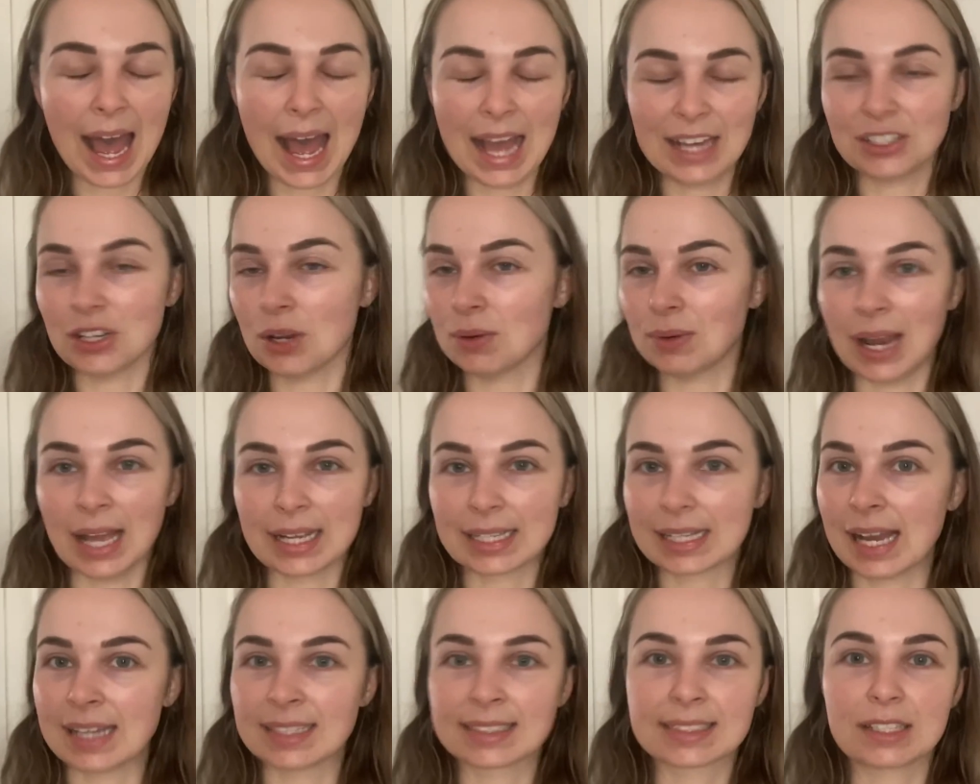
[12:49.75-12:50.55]
don't
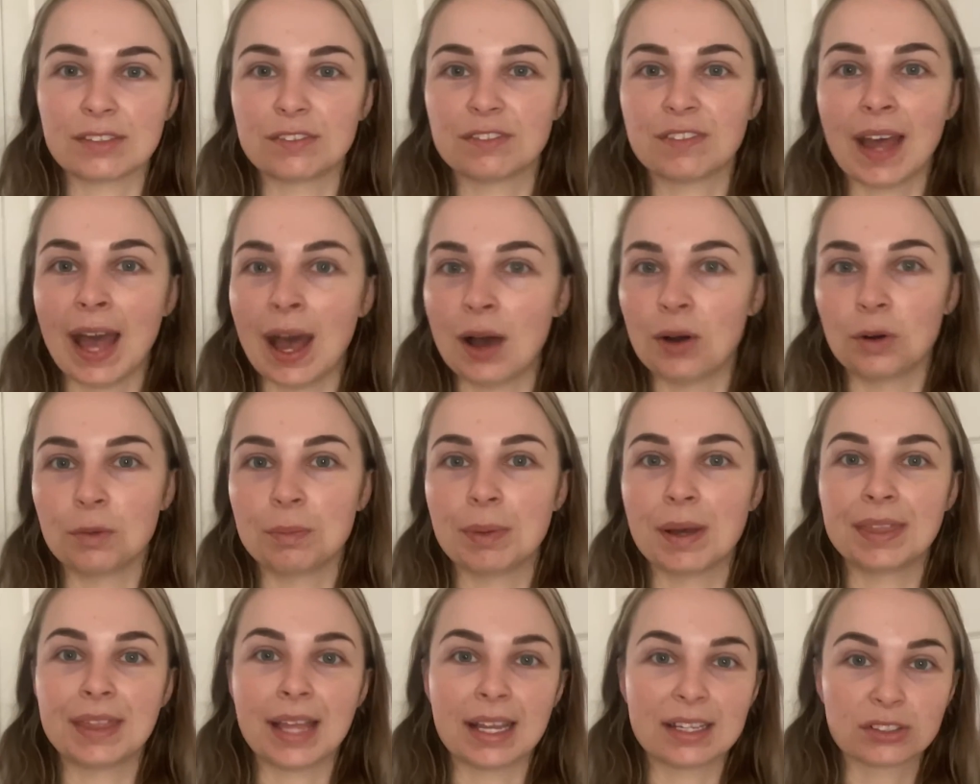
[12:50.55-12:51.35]
like asking for
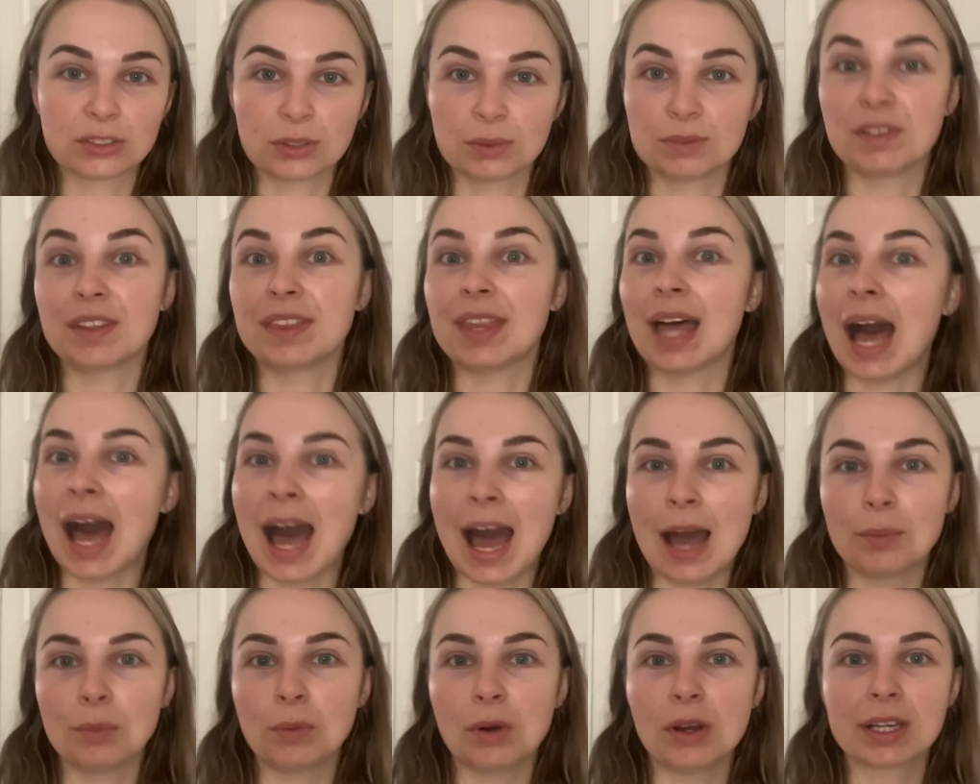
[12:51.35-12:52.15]
help. And that's something that
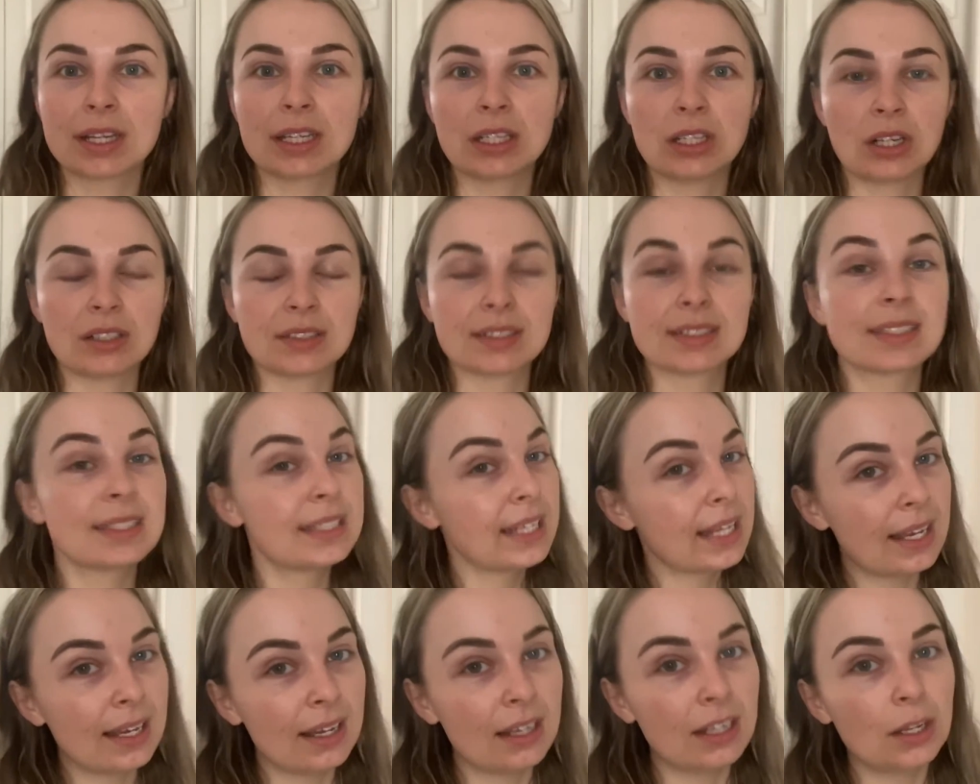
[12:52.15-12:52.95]
I'm working on
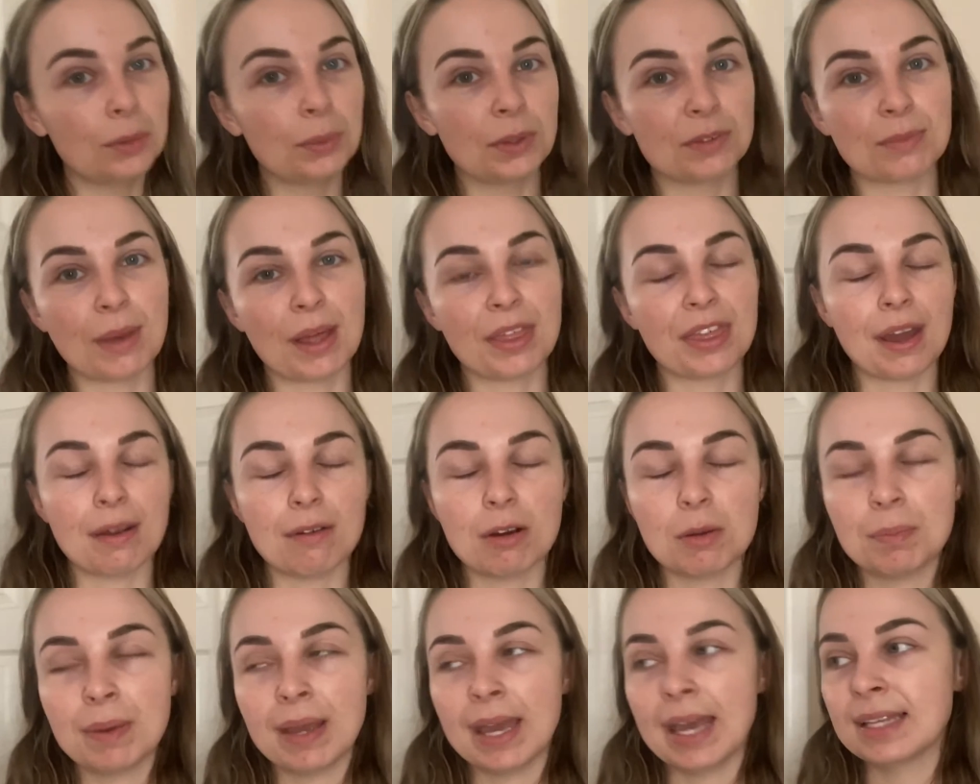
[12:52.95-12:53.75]
still with my
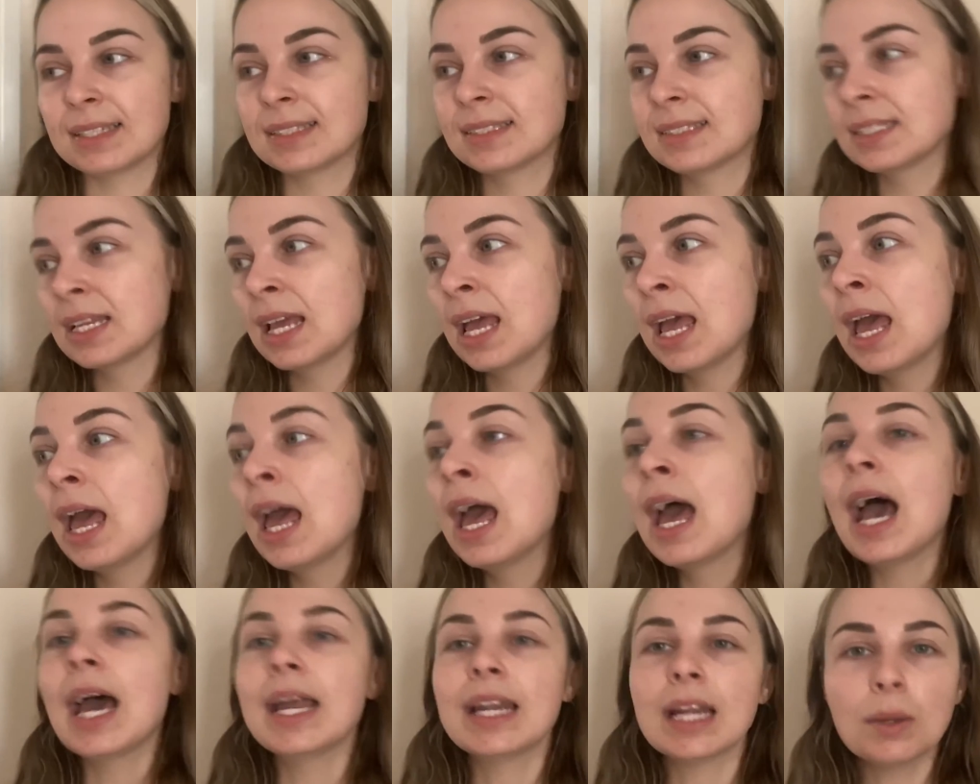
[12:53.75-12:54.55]
therapist.
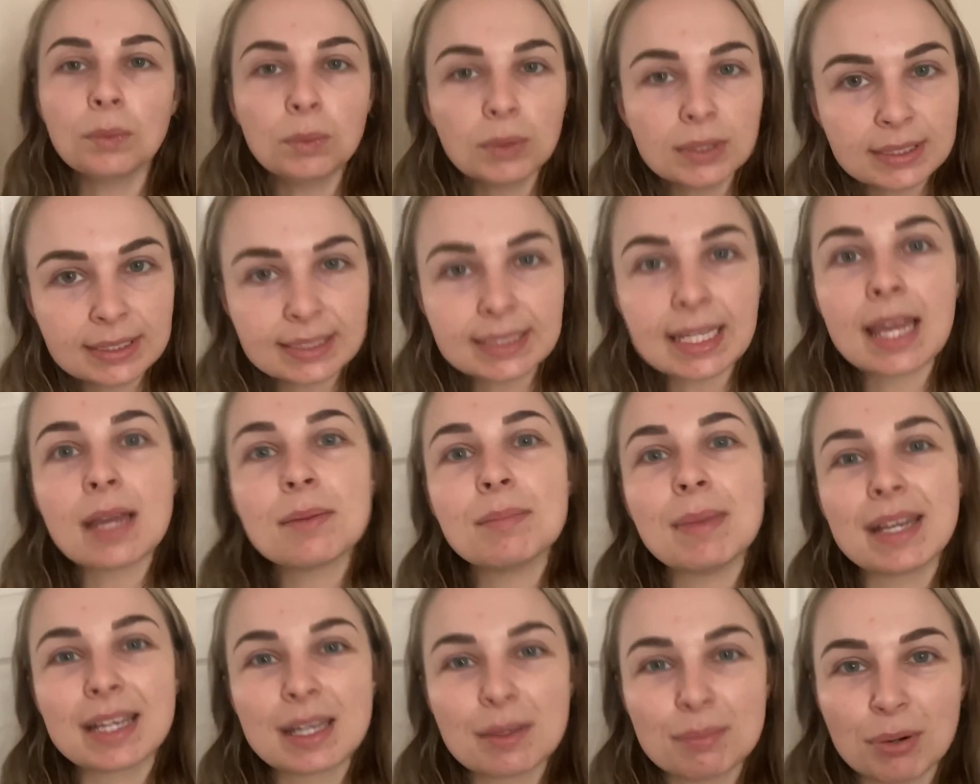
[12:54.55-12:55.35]
And I would say I'm
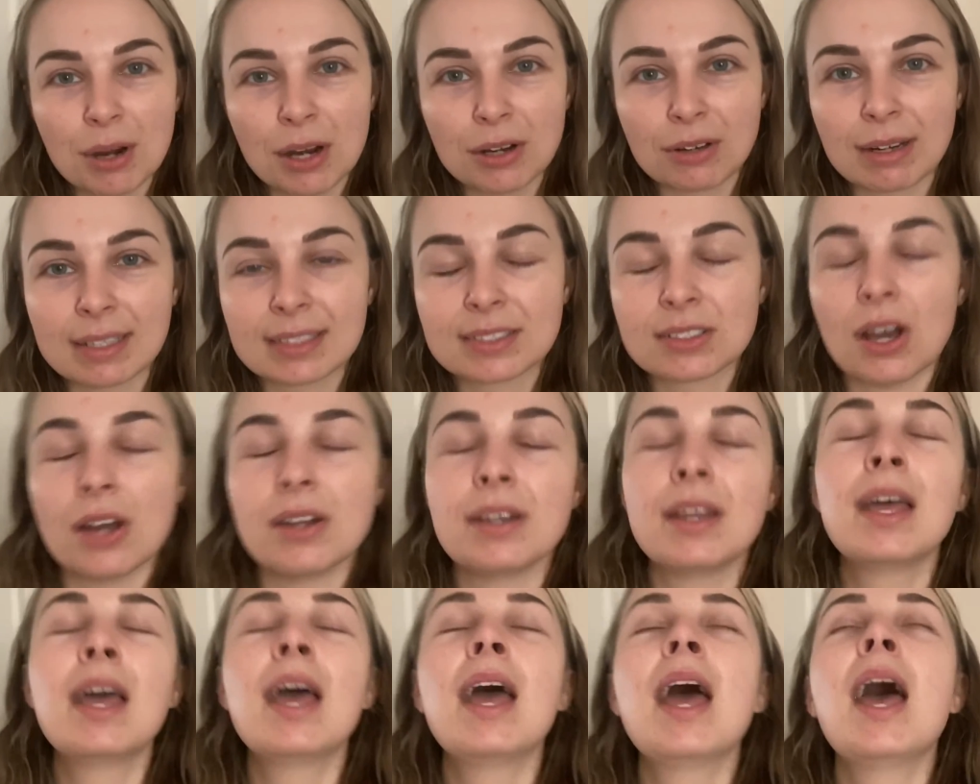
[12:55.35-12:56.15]
making progress on.